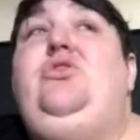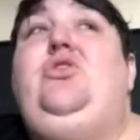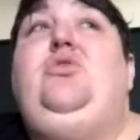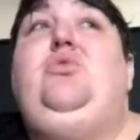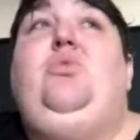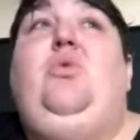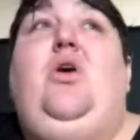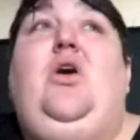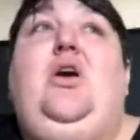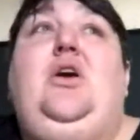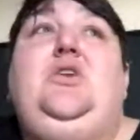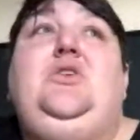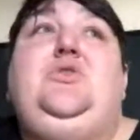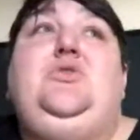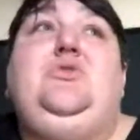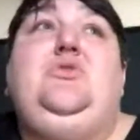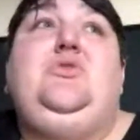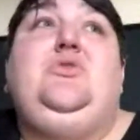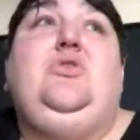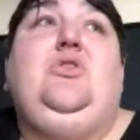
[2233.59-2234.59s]
You know, do
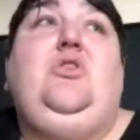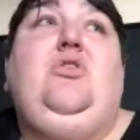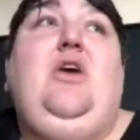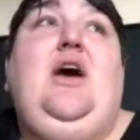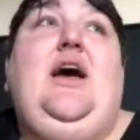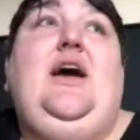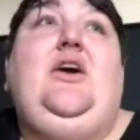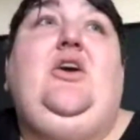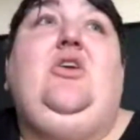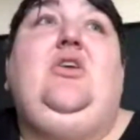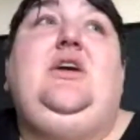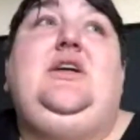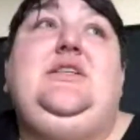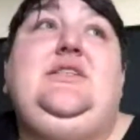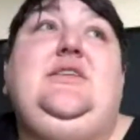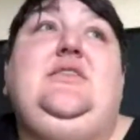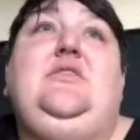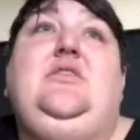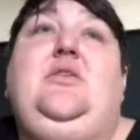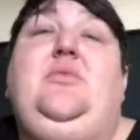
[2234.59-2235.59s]
you want juice or
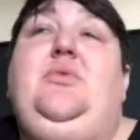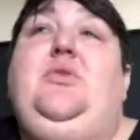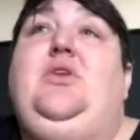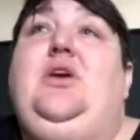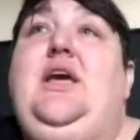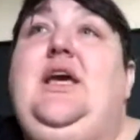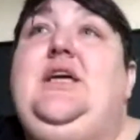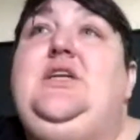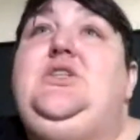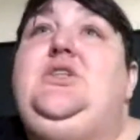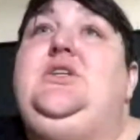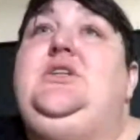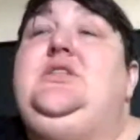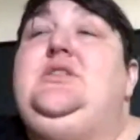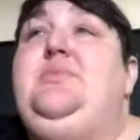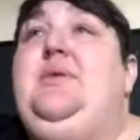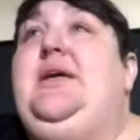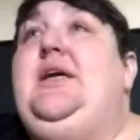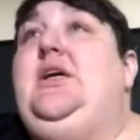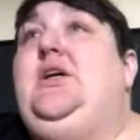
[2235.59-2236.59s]
cracker isn't
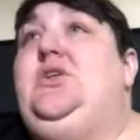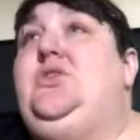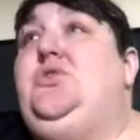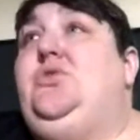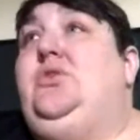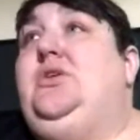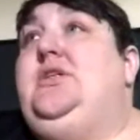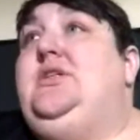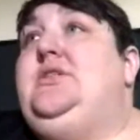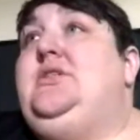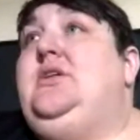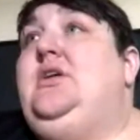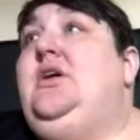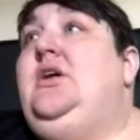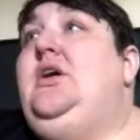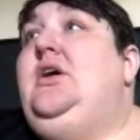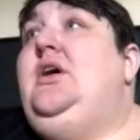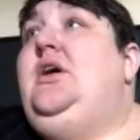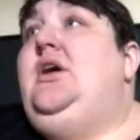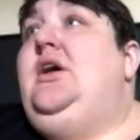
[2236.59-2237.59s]
communication, it's making a
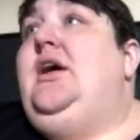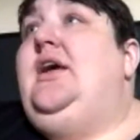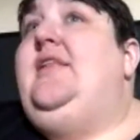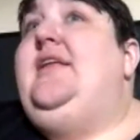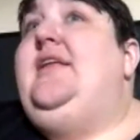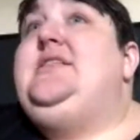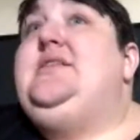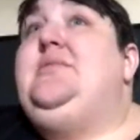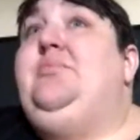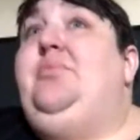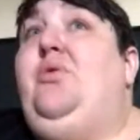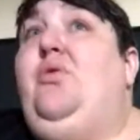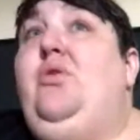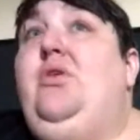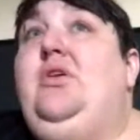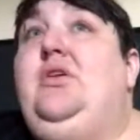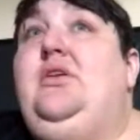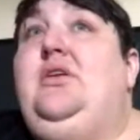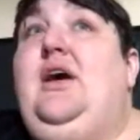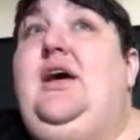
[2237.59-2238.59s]
choice. And that's
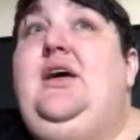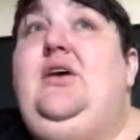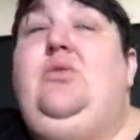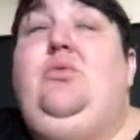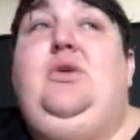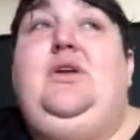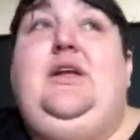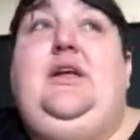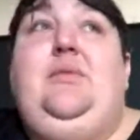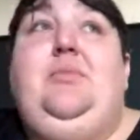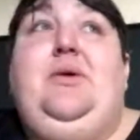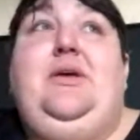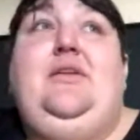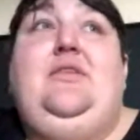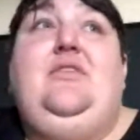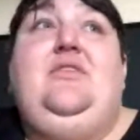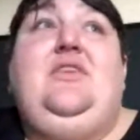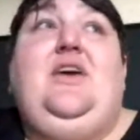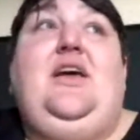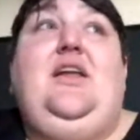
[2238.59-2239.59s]
important. I don't want
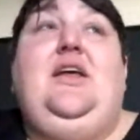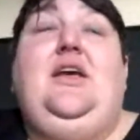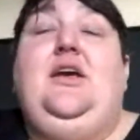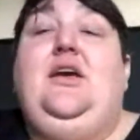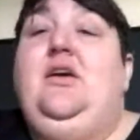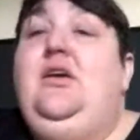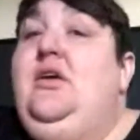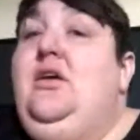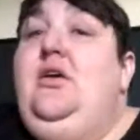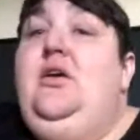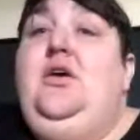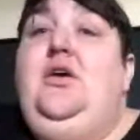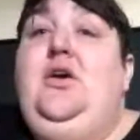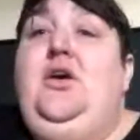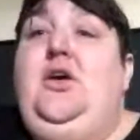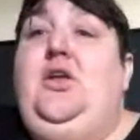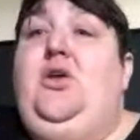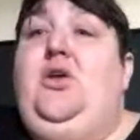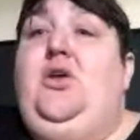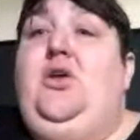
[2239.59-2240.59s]
anybody deciding,
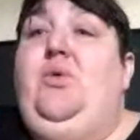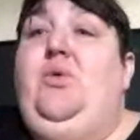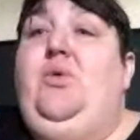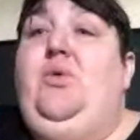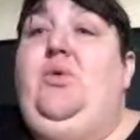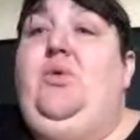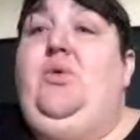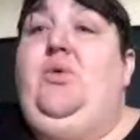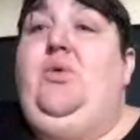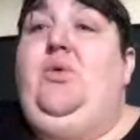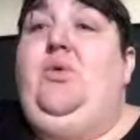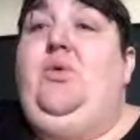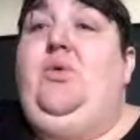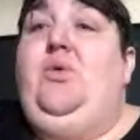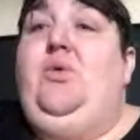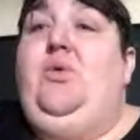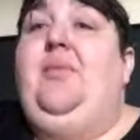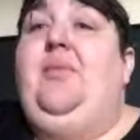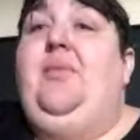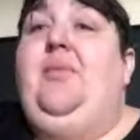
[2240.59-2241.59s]
you know, what
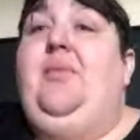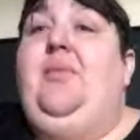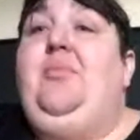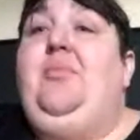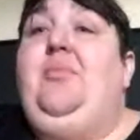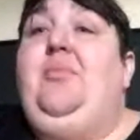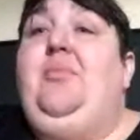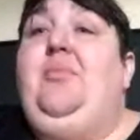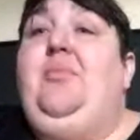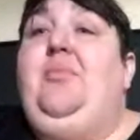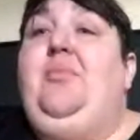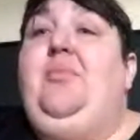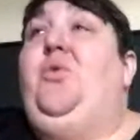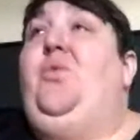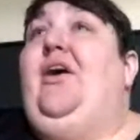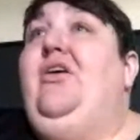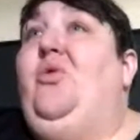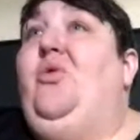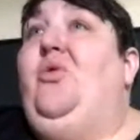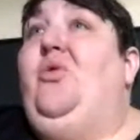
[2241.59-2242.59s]
I'm
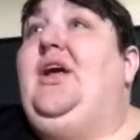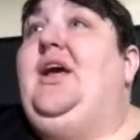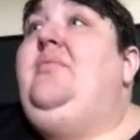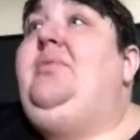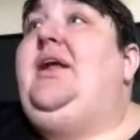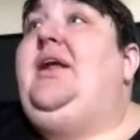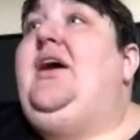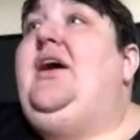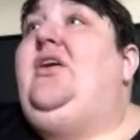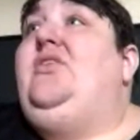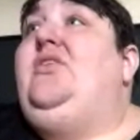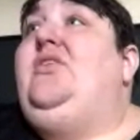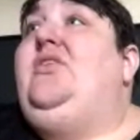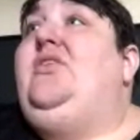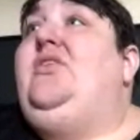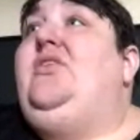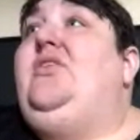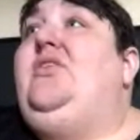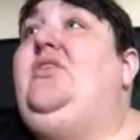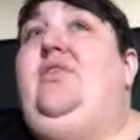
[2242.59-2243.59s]
going to wear. But I
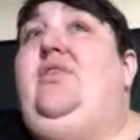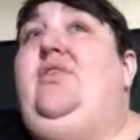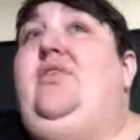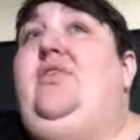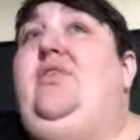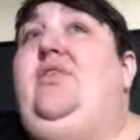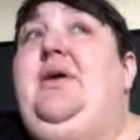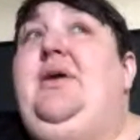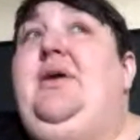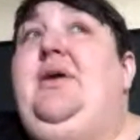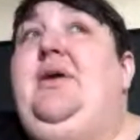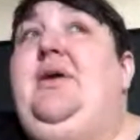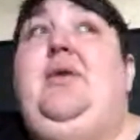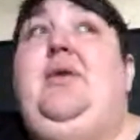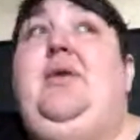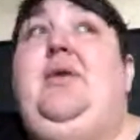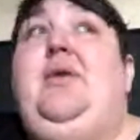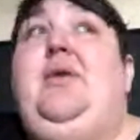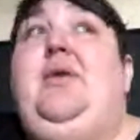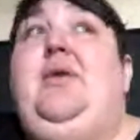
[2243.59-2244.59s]
also know that picking out my
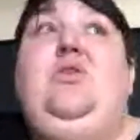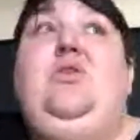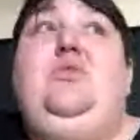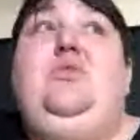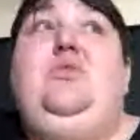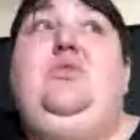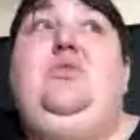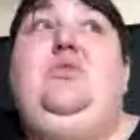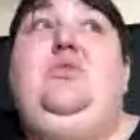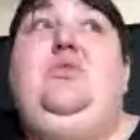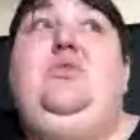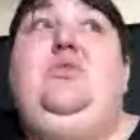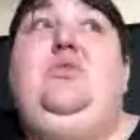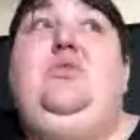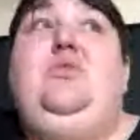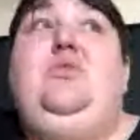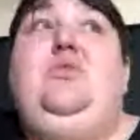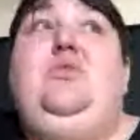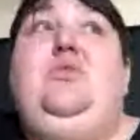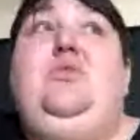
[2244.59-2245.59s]
clothes is
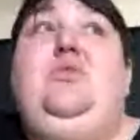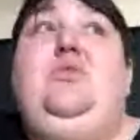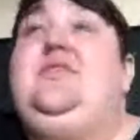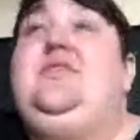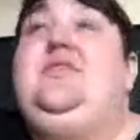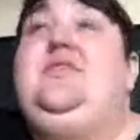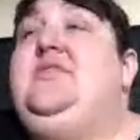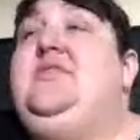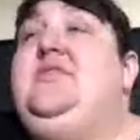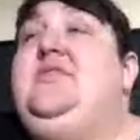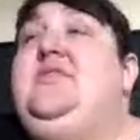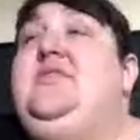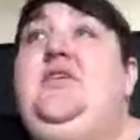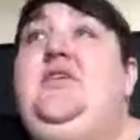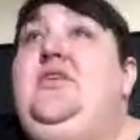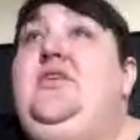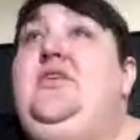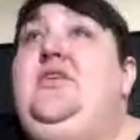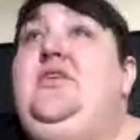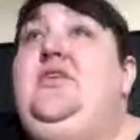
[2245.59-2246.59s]
not
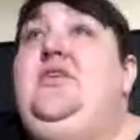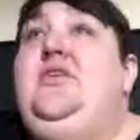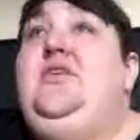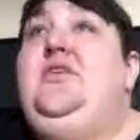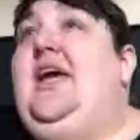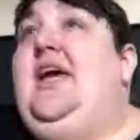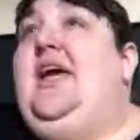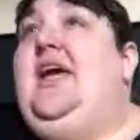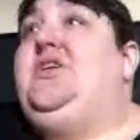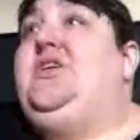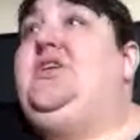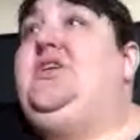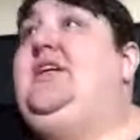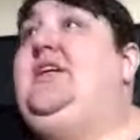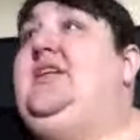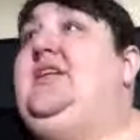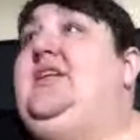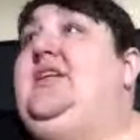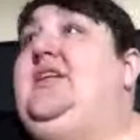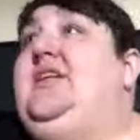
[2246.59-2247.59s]

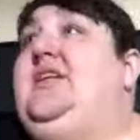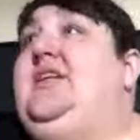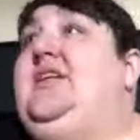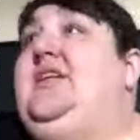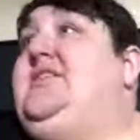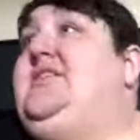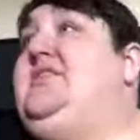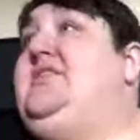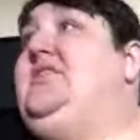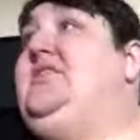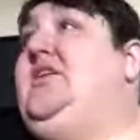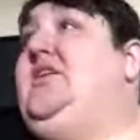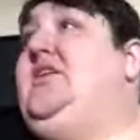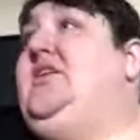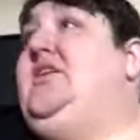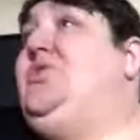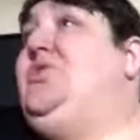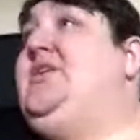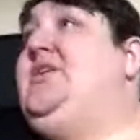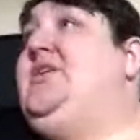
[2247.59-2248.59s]
communication. It's just
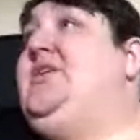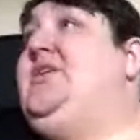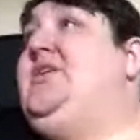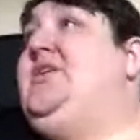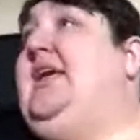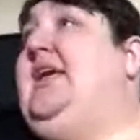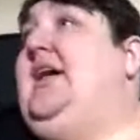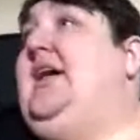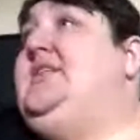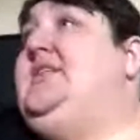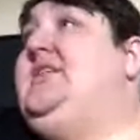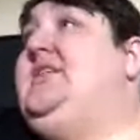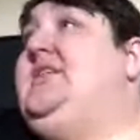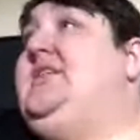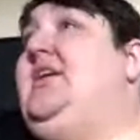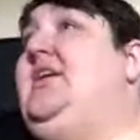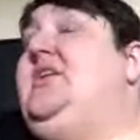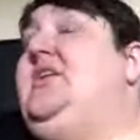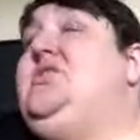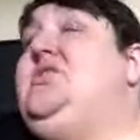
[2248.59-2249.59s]
a choice-making
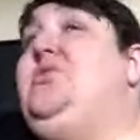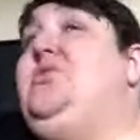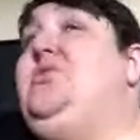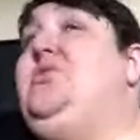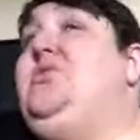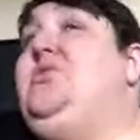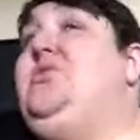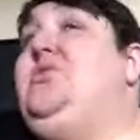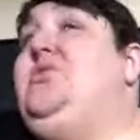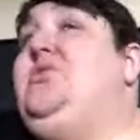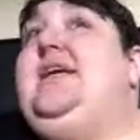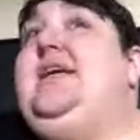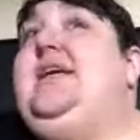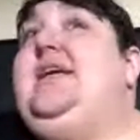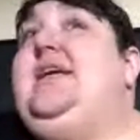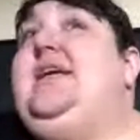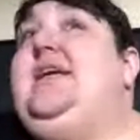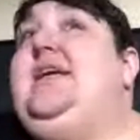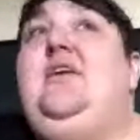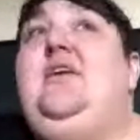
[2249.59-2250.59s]
activity. So we need to
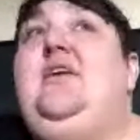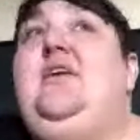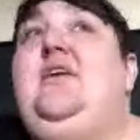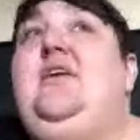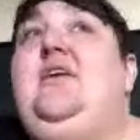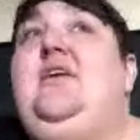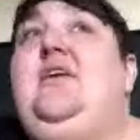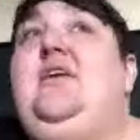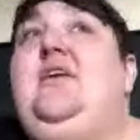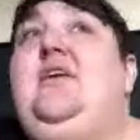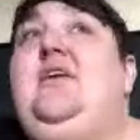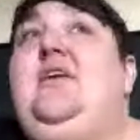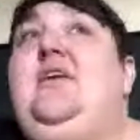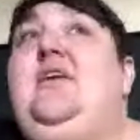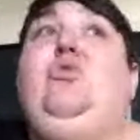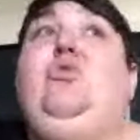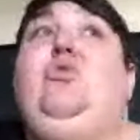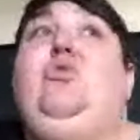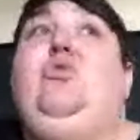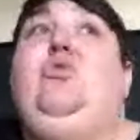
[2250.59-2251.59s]
give kids more
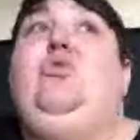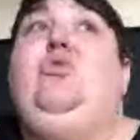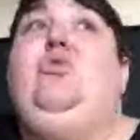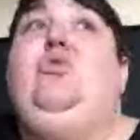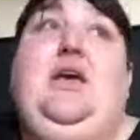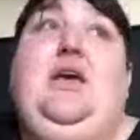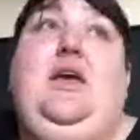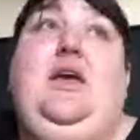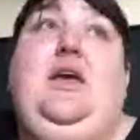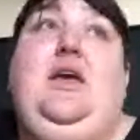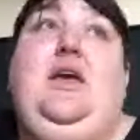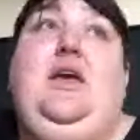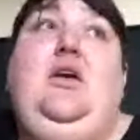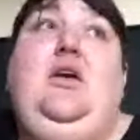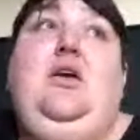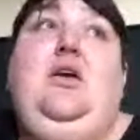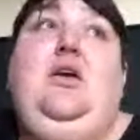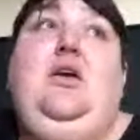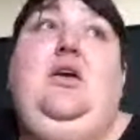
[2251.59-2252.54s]
than choice-making.